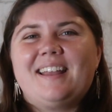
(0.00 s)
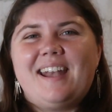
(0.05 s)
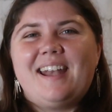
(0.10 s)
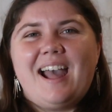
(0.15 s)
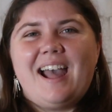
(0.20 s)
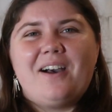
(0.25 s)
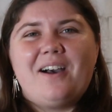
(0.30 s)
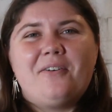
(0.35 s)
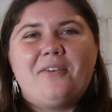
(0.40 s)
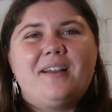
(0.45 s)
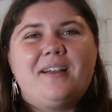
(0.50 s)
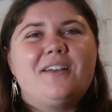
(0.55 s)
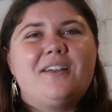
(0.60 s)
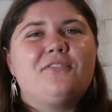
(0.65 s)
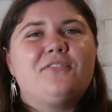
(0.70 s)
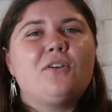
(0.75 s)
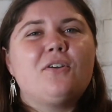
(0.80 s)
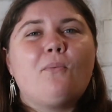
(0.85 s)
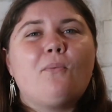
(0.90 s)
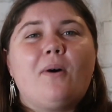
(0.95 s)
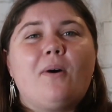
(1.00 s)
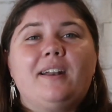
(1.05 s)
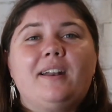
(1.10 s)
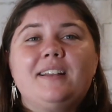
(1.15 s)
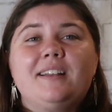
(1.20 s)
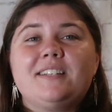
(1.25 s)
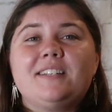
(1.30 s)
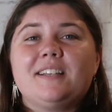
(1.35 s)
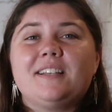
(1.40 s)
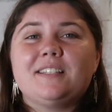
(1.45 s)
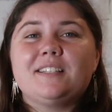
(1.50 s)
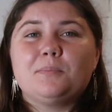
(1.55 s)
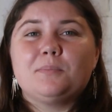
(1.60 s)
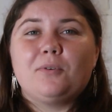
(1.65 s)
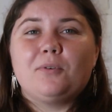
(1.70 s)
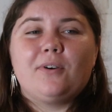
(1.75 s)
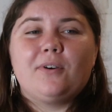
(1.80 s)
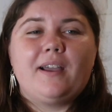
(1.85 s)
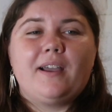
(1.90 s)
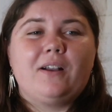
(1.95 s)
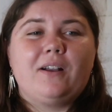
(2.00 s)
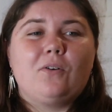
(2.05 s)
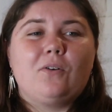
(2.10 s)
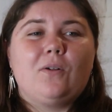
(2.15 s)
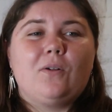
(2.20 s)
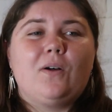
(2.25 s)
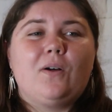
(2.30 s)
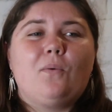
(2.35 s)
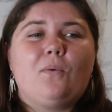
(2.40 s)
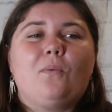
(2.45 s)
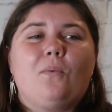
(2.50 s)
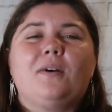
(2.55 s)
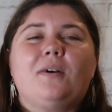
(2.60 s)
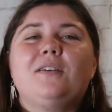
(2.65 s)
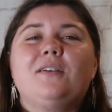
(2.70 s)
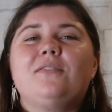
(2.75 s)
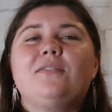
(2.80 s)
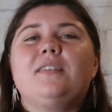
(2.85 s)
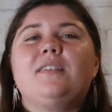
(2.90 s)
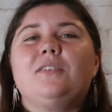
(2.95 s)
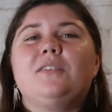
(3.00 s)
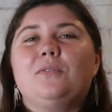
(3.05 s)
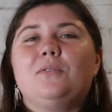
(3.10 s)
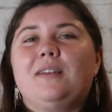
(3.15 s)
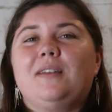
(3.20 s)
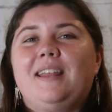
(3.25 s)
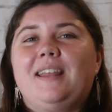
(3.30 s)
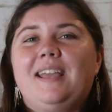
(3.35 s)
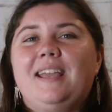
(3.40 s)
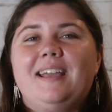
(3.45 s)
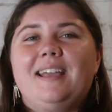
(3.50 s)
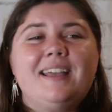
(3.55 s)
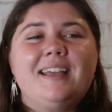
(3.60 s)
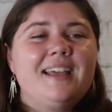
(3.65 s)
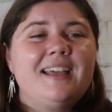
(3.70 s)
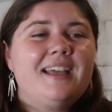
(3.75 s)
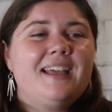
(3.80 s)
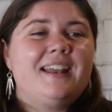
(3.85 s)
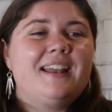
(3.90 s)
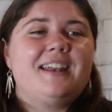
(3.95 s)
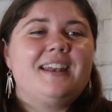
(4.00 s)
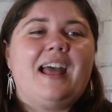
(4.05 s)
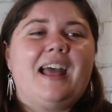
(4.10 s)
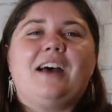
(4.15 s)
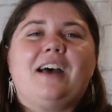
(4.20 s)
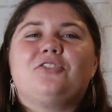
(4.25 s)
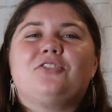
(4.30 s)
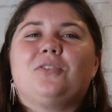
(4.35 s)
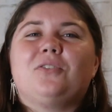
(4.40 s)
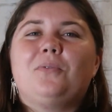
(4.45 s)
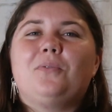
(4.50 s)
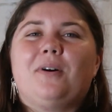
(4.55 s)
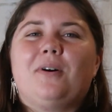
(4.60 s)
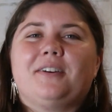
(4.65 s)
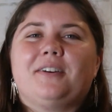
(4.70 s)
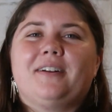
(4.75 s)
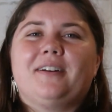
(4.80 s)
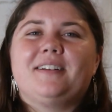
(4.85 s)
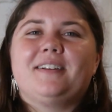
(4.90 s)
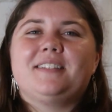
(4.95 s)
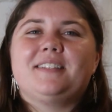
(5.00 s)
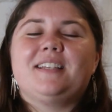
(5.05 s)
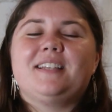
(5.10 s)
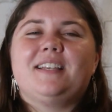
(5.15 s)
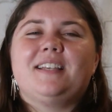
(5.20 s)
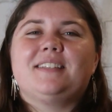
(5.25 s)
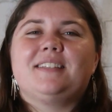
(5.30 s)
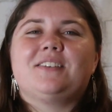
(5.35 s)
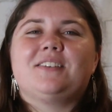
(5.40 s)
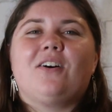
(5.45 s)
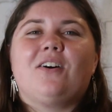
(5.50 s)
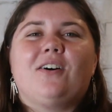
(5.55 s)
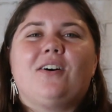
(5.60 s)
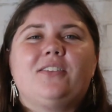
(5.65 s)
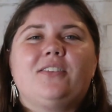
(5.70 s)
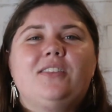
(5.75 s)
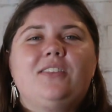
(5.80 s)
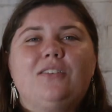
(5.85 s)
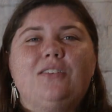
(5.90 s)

Now, if you're wanting to explore Angola, one of the unique natural wonders is called